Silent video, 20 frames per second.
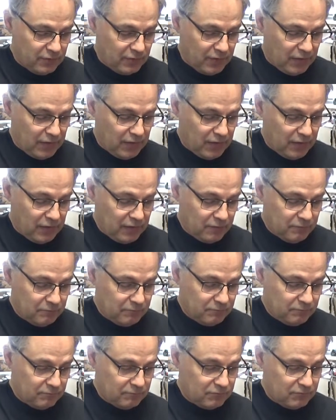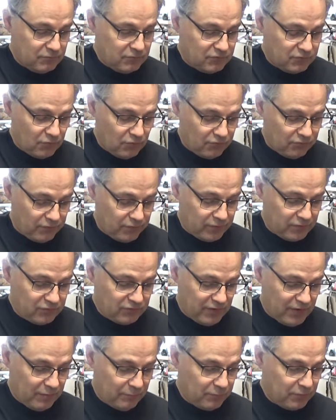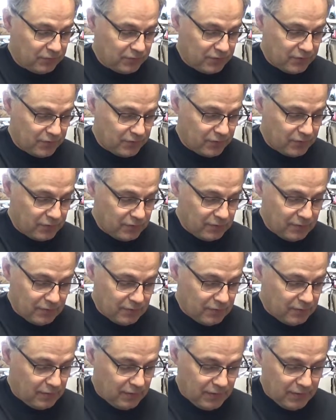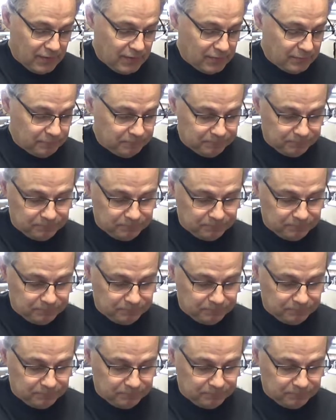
Um, so for example, your uh,